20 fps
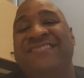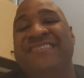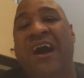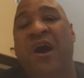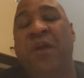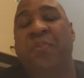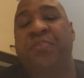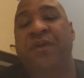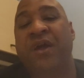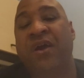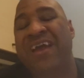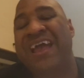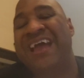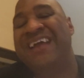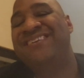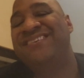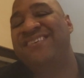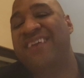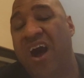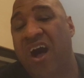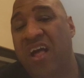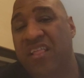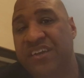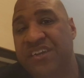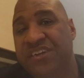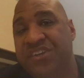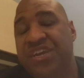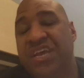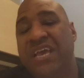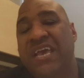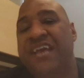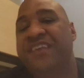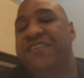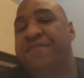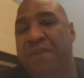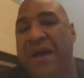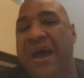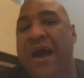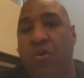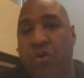out there and knowledge is
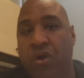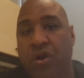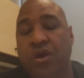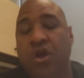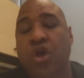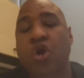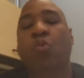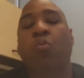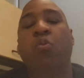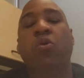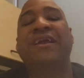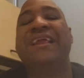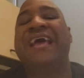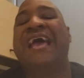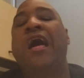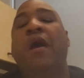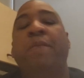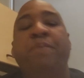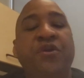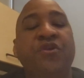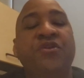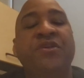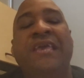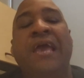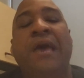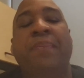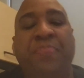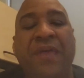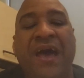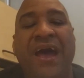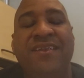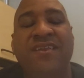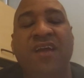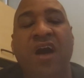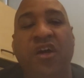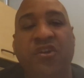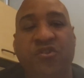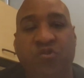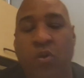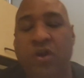power. We're going to help you to get that
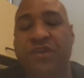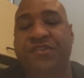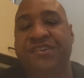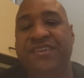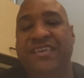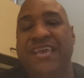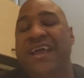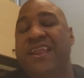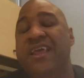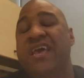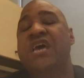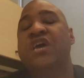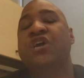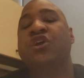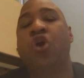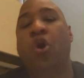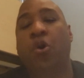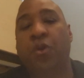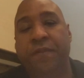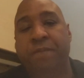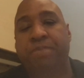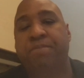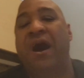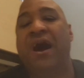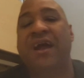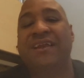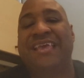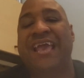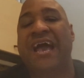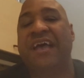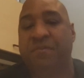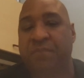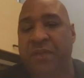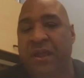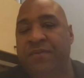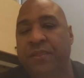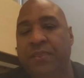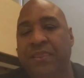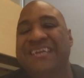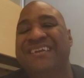knowledge. Once again, go to the podcast. I'm going to
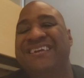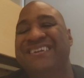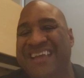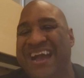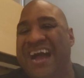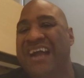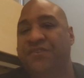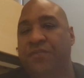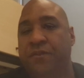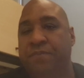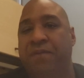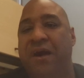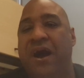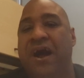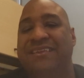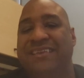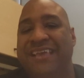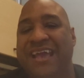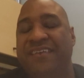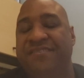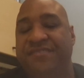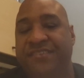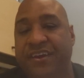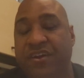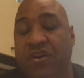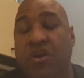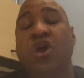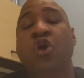have a link attached to the podcast here